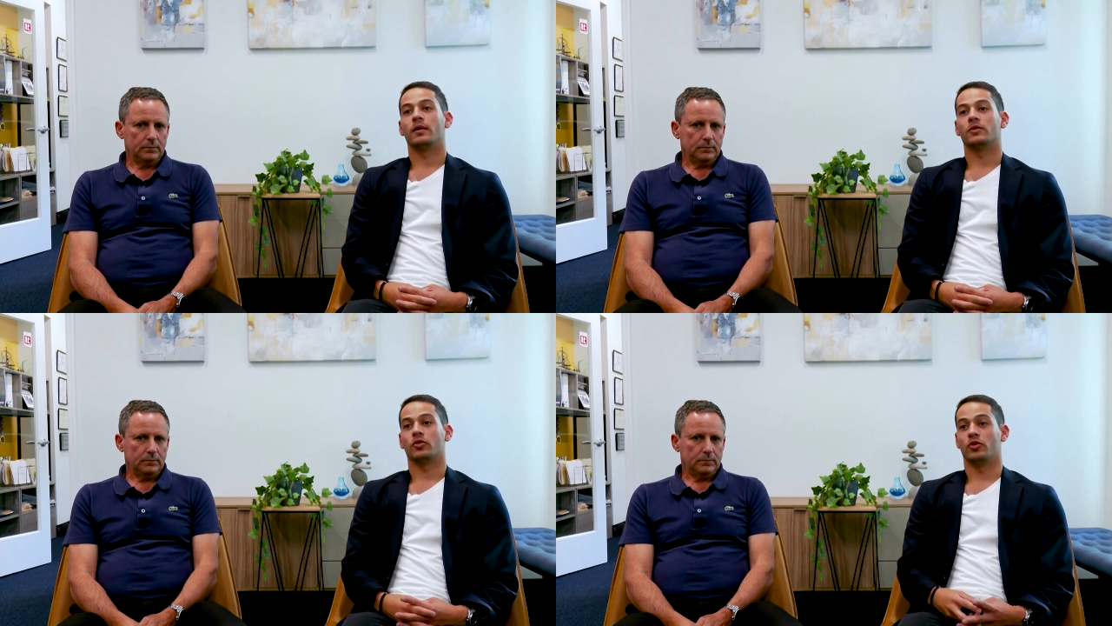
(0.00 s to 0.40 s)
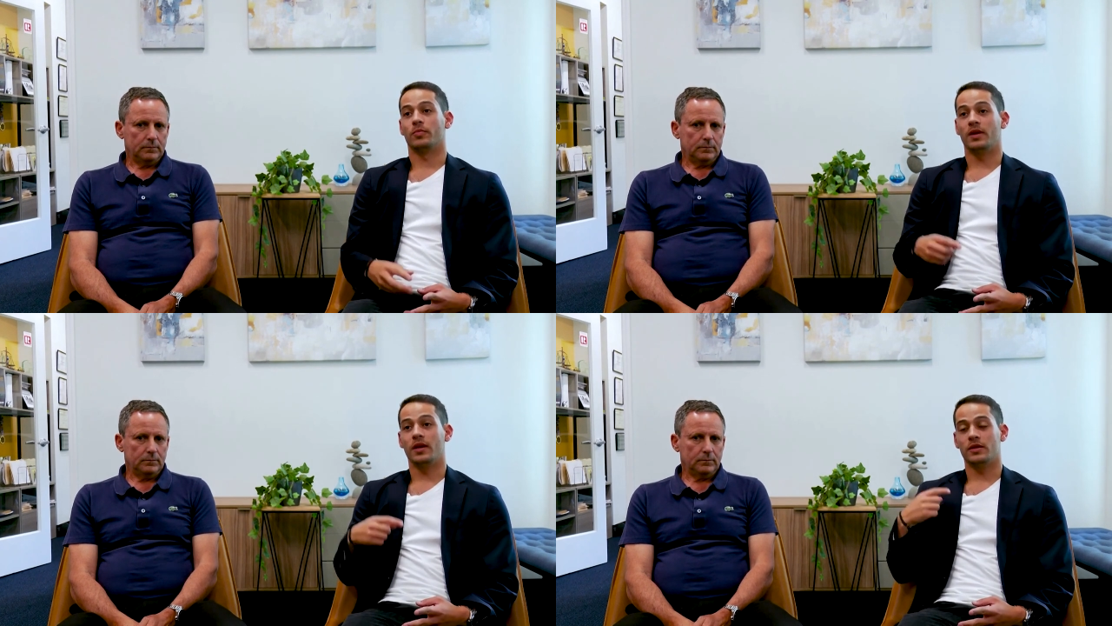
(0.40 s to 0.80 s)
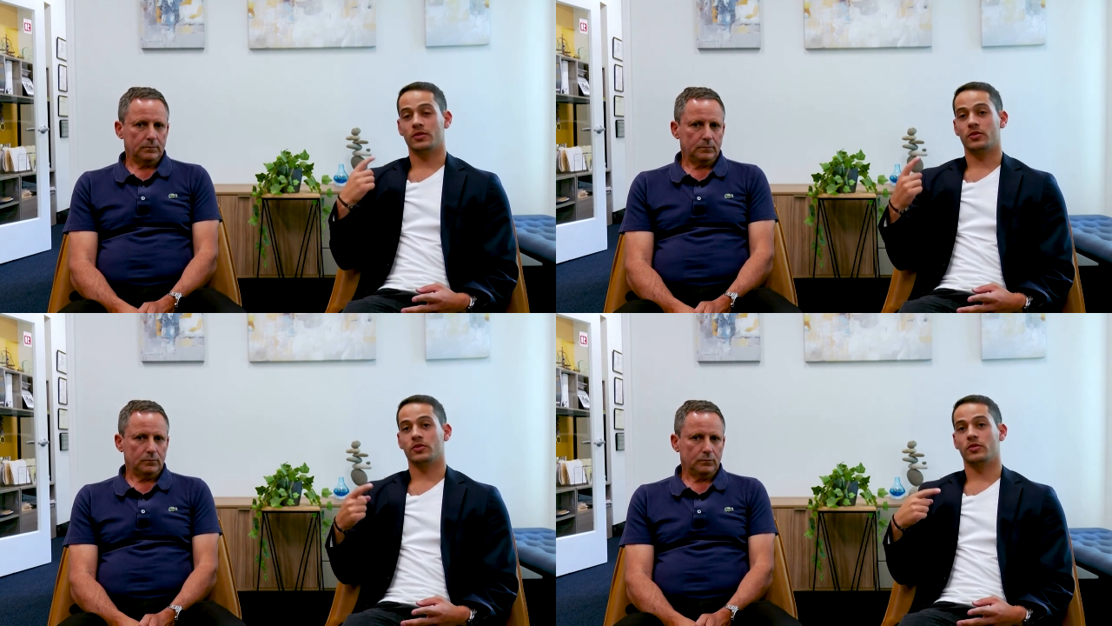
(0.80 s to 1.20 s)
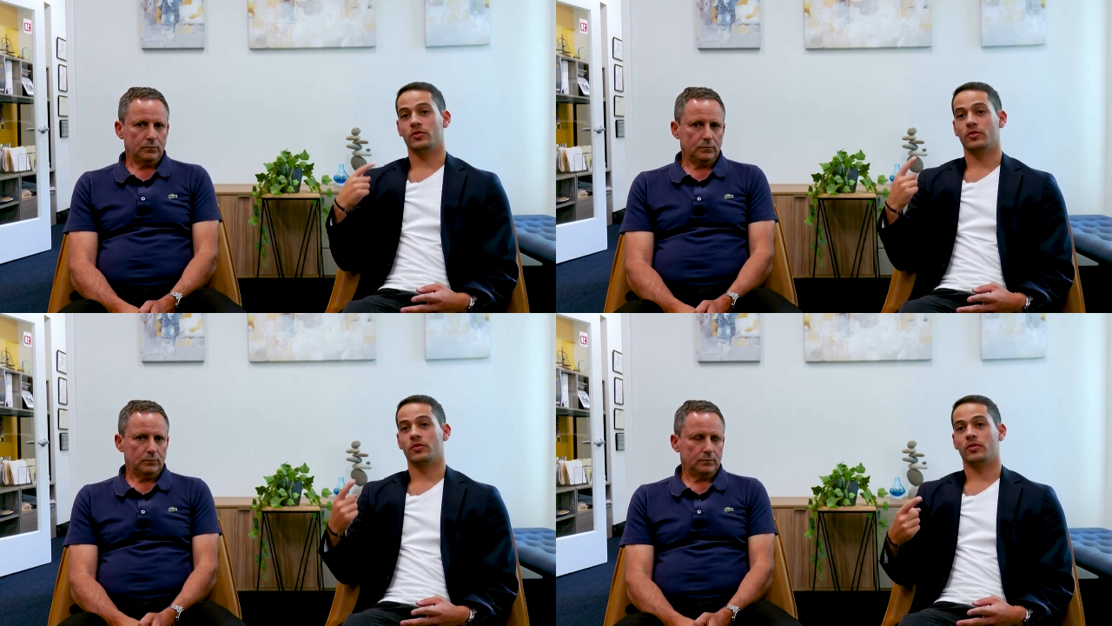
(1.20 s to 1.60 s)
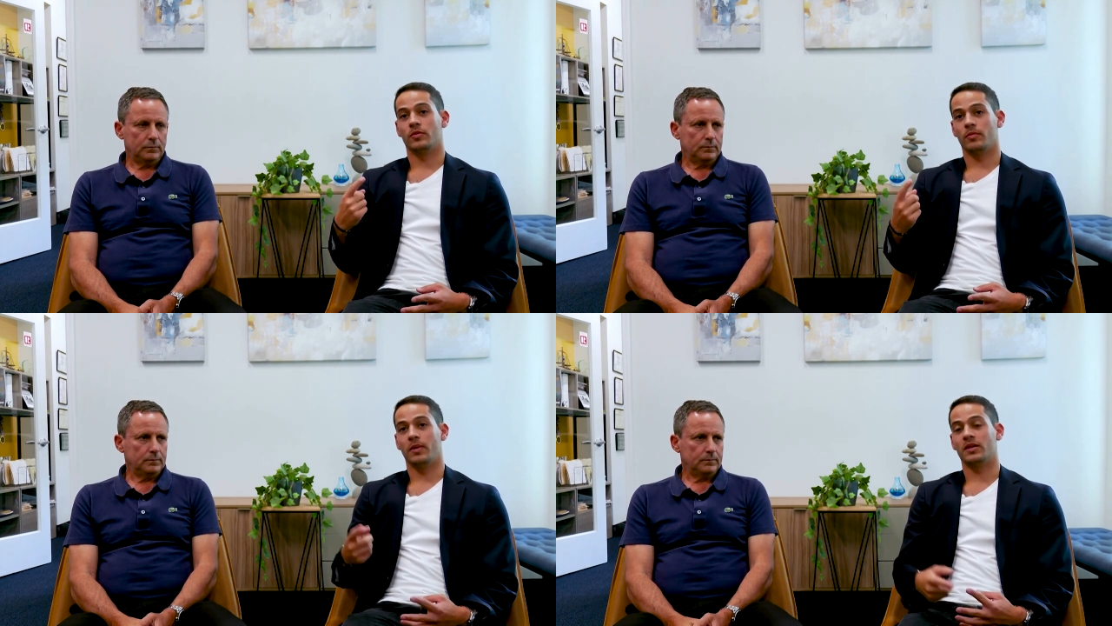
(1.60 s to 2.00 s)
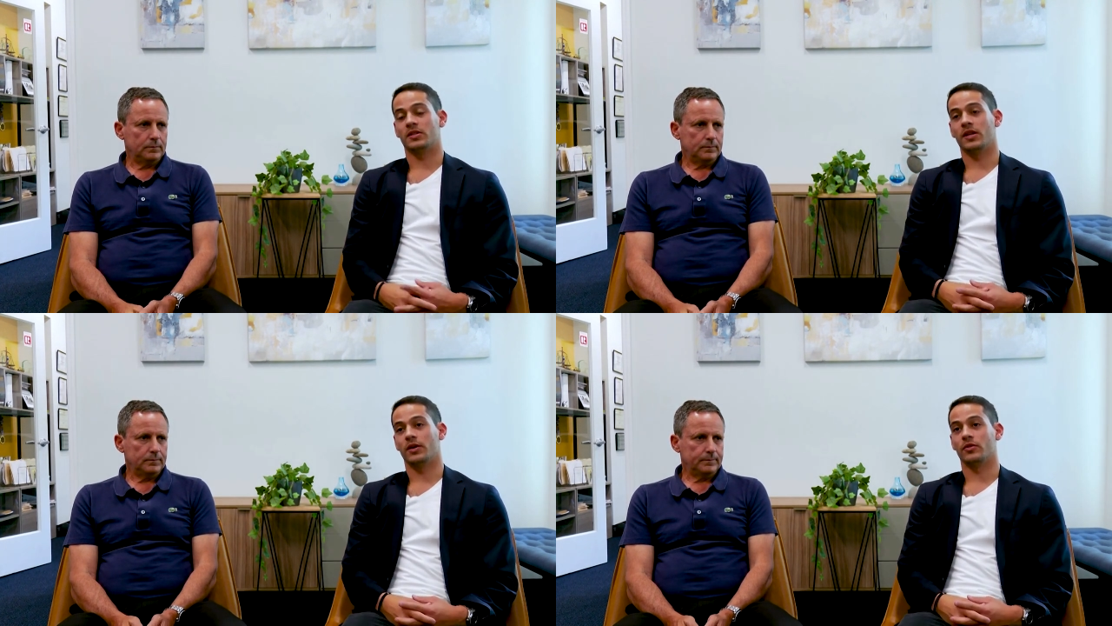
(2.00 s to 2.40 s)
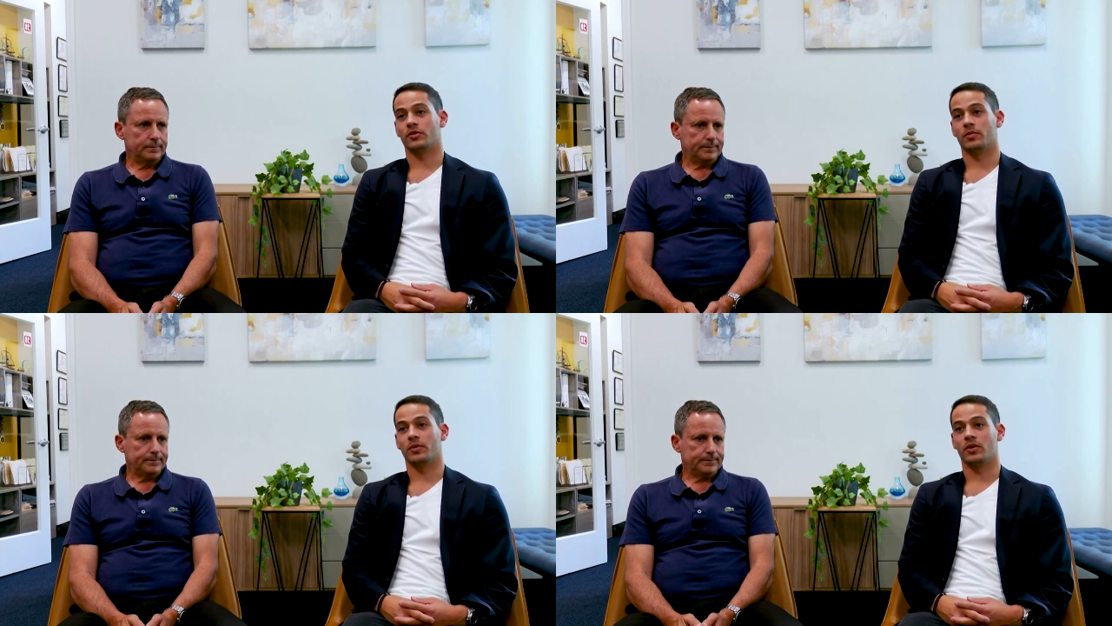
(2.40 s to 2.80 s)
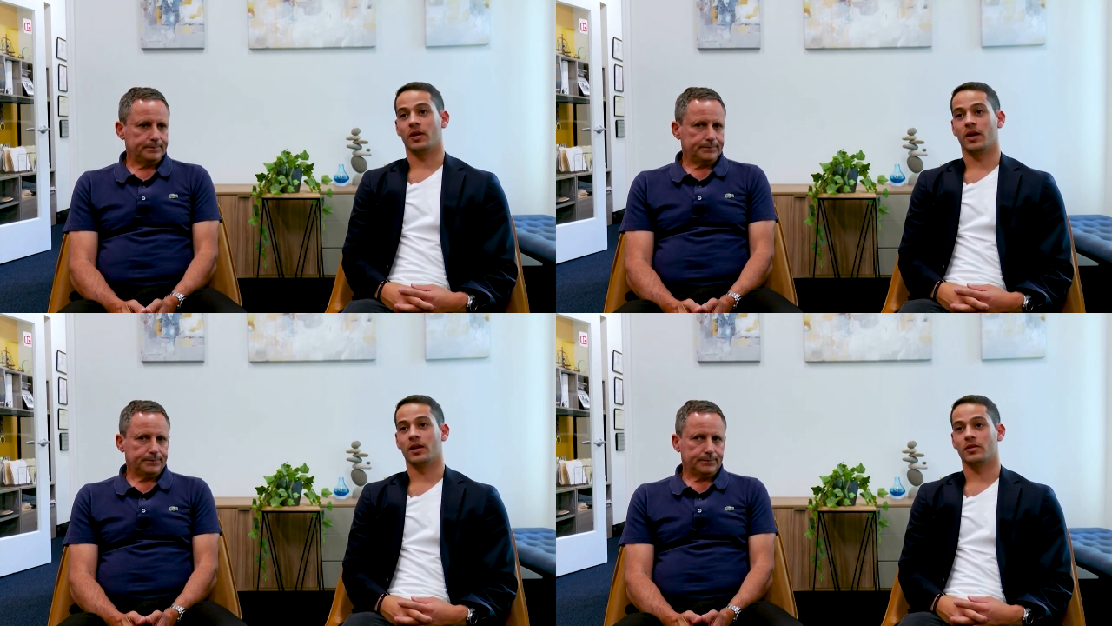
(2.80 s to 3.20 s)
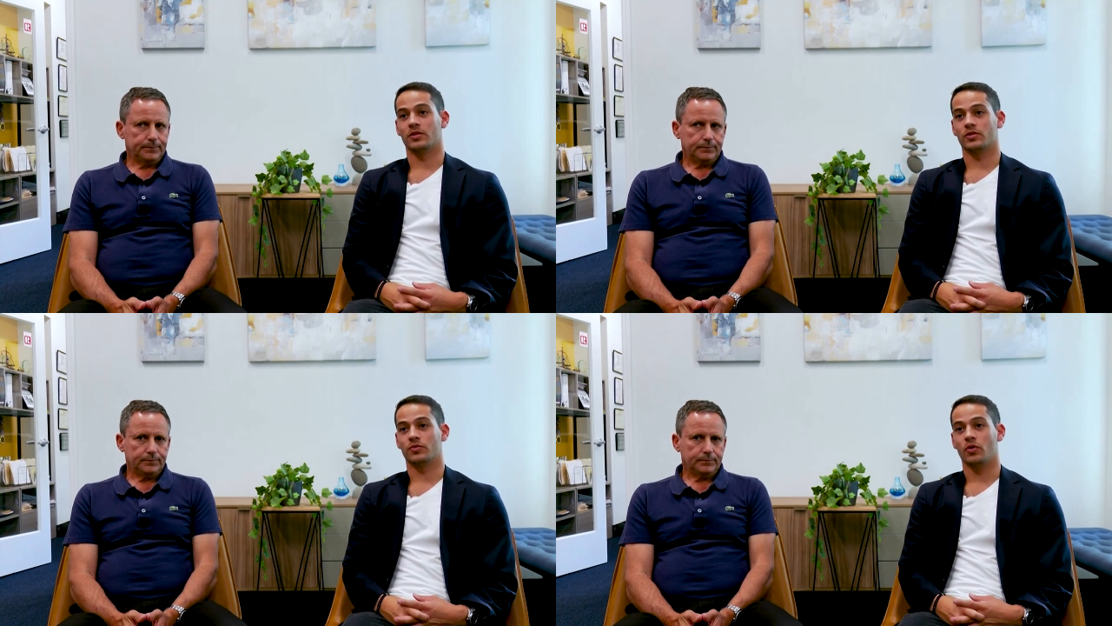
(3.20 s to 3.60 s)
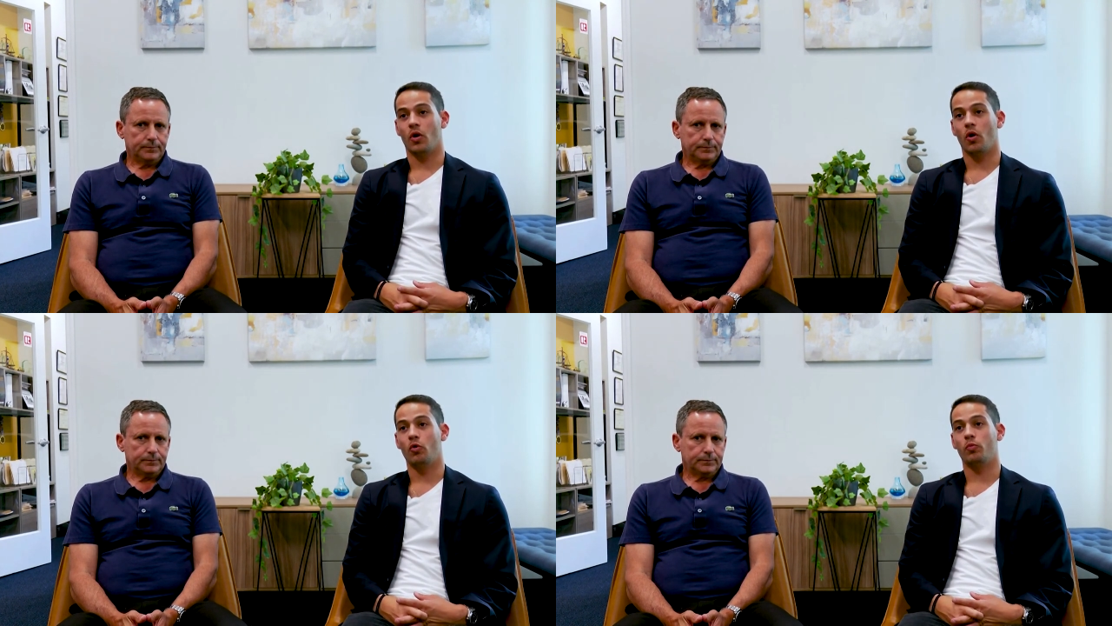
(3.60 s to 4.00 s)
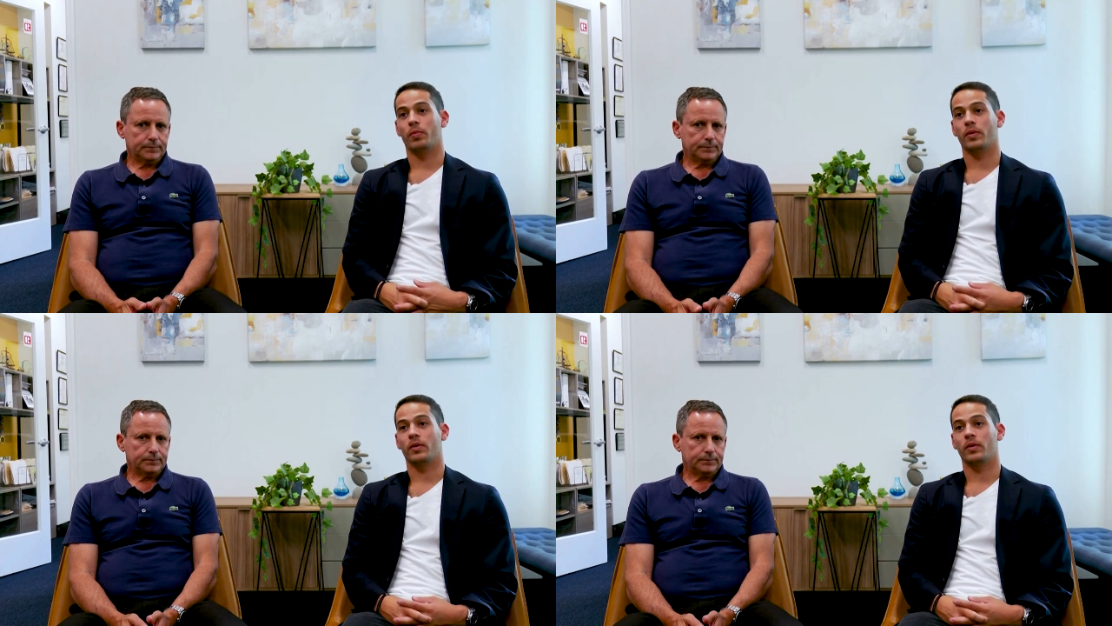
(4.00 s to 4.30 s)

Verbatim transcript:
Speaker 1: So you begin to make scenarios up in your head and just hope